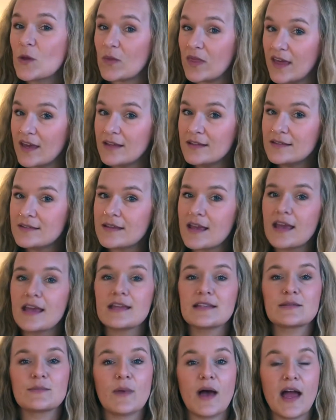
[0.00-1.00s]
this
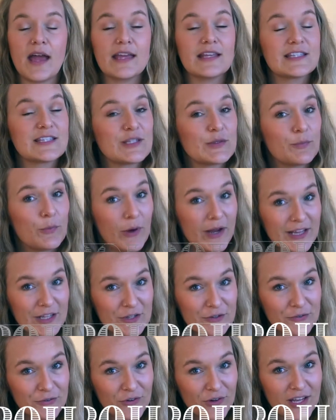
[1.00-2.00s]
is my
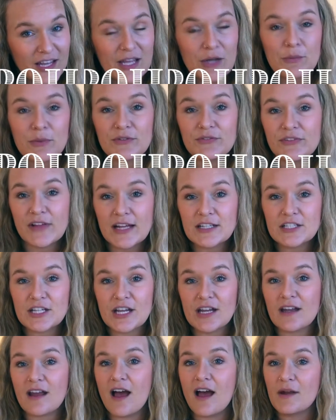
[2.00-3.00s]
spoiler-free
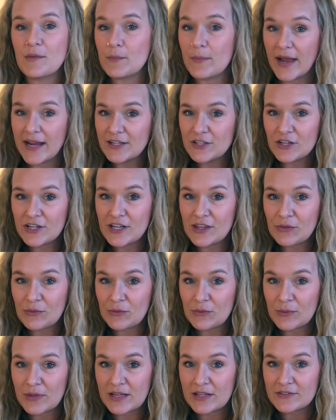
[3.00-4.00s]
reflection on my journey through
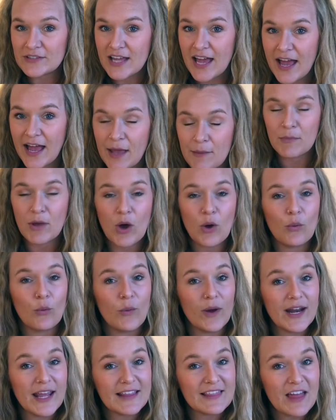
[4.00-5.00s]
Wheel of Time, what I